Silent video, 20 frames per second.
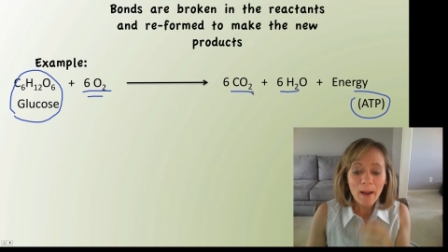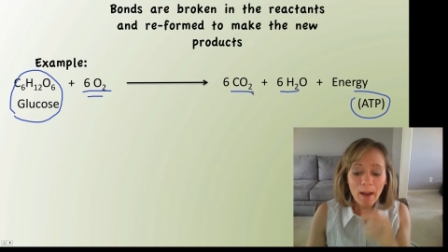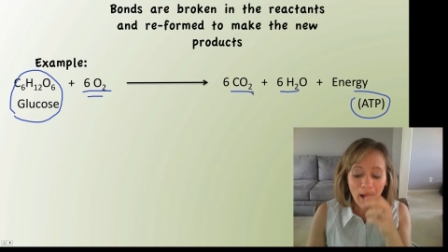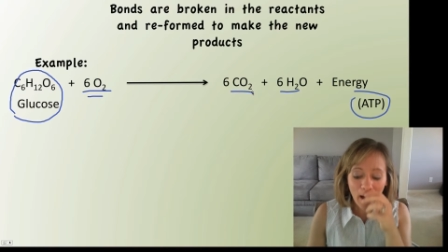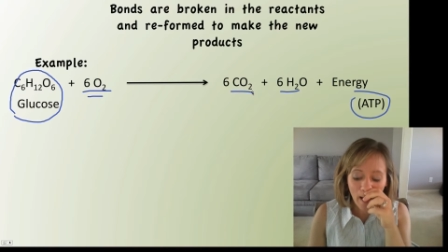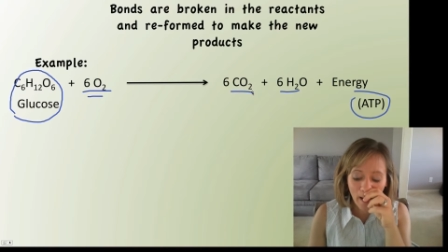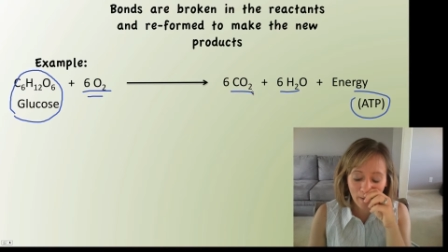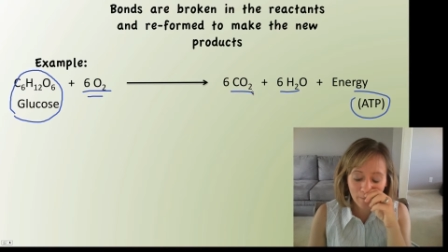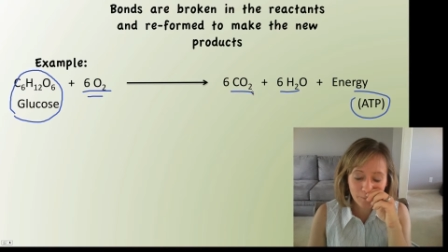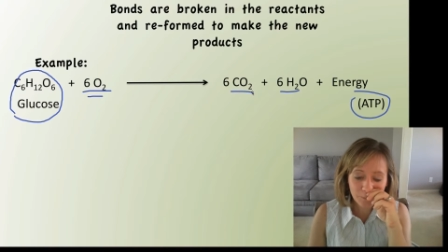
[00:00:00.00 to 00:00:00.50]

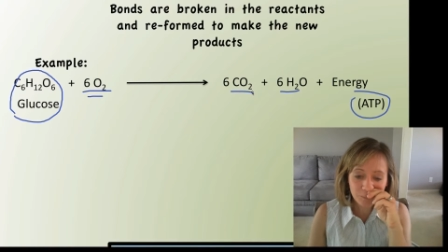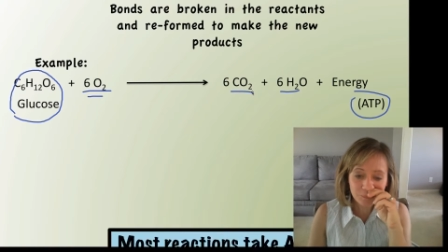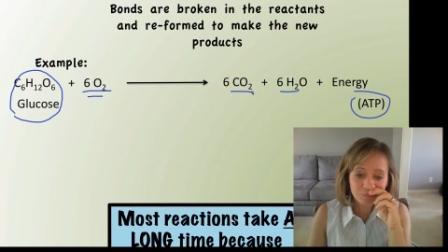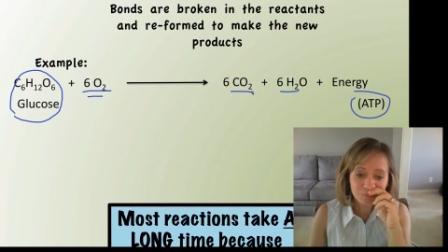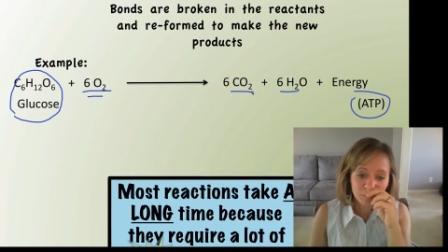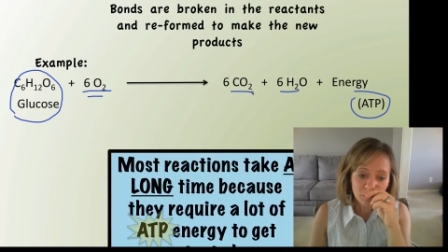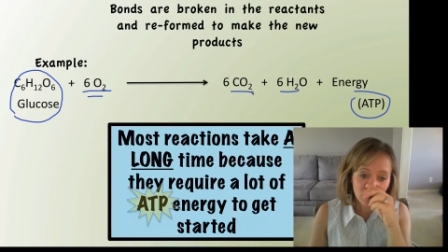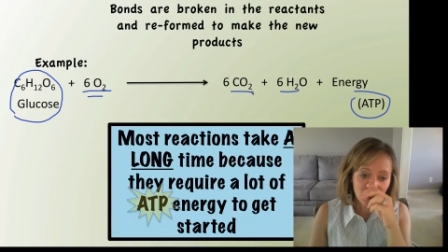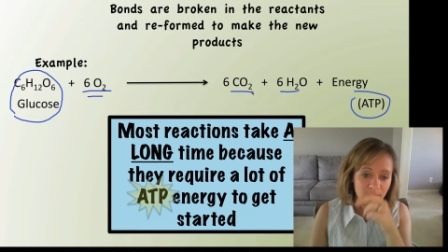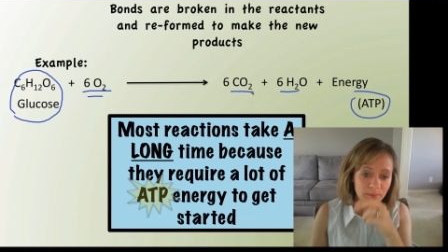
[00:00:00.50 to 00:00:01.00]
Um,
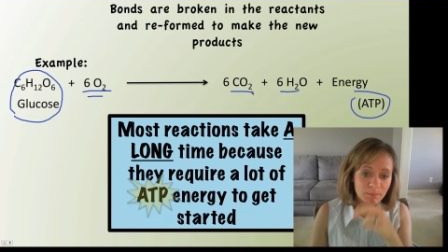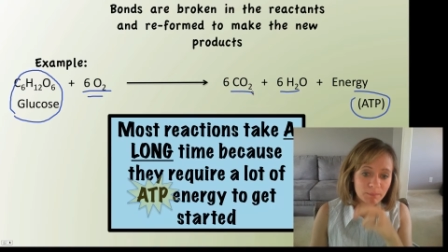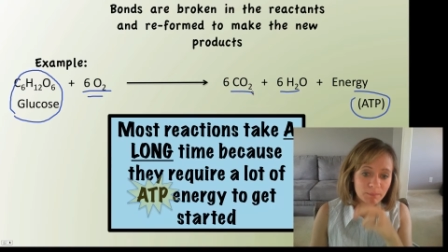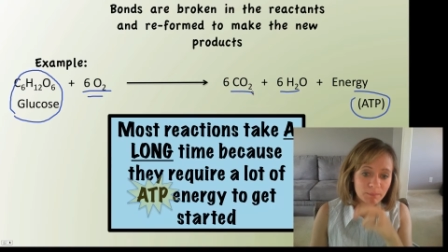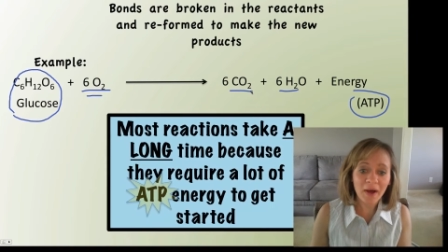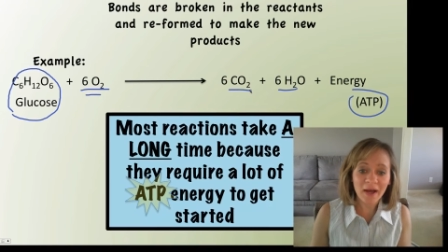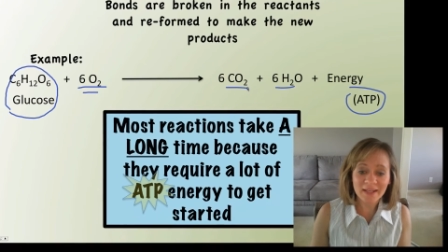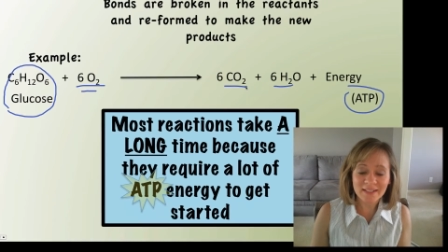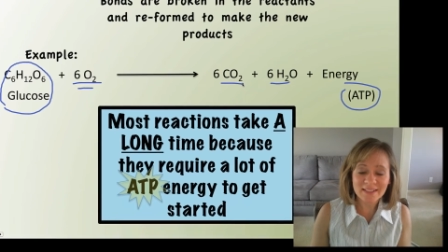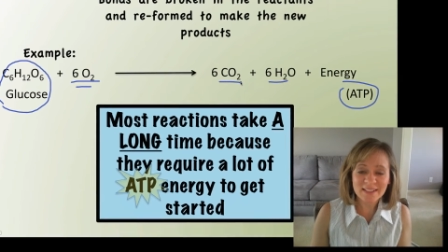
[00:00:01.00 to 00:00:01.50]

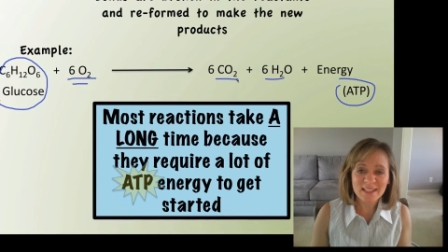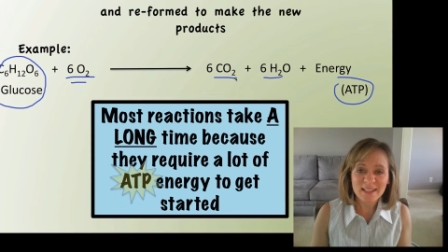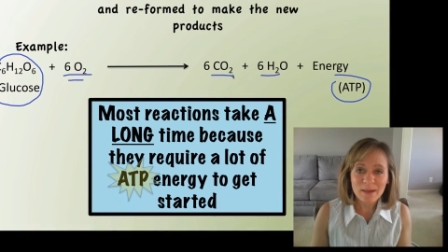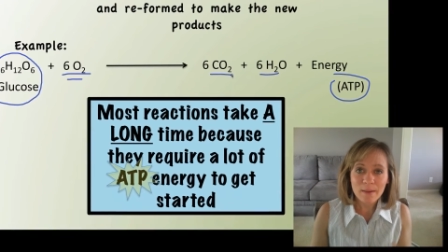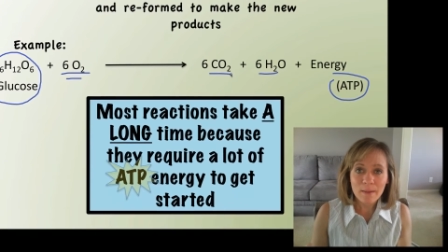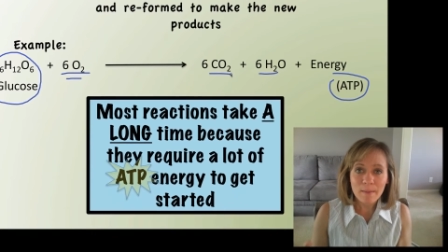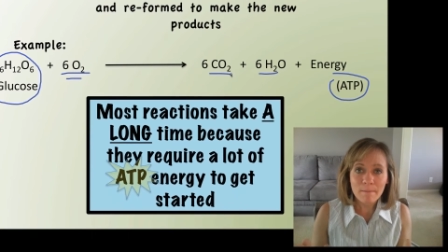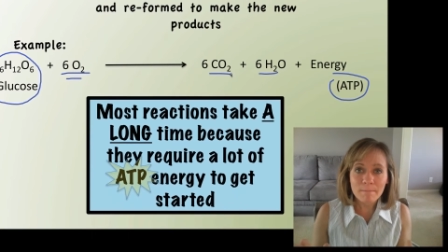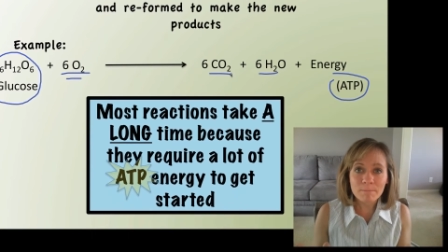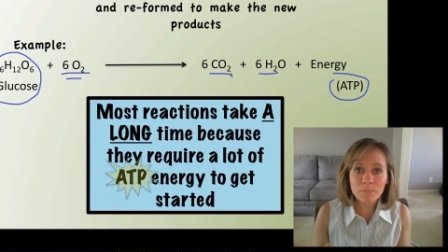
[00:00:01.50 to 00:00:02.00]
but
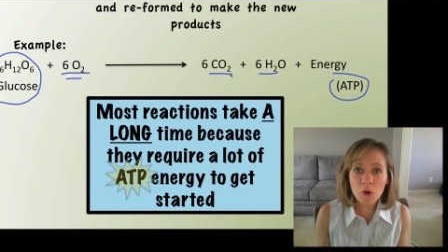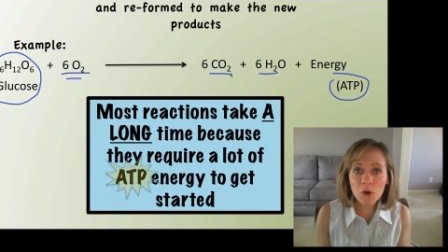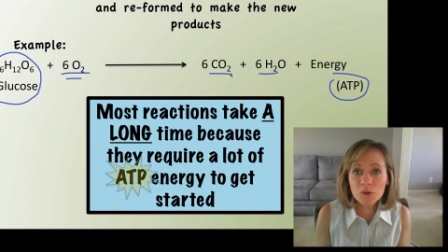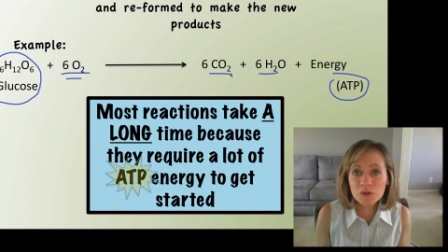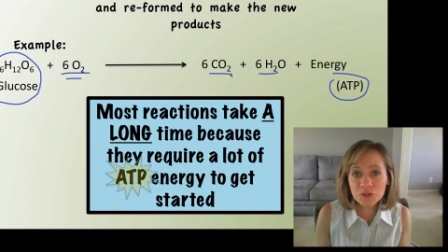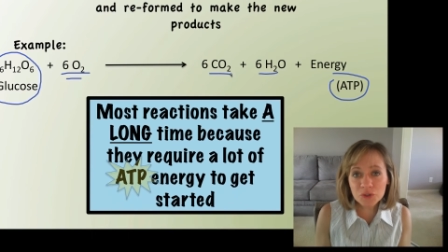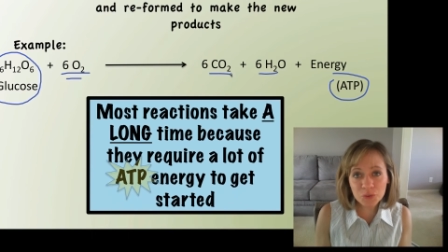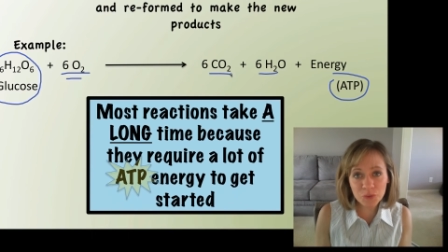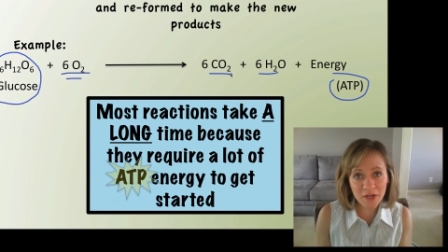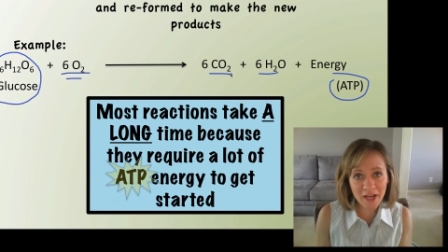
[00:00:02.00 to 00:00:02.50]
most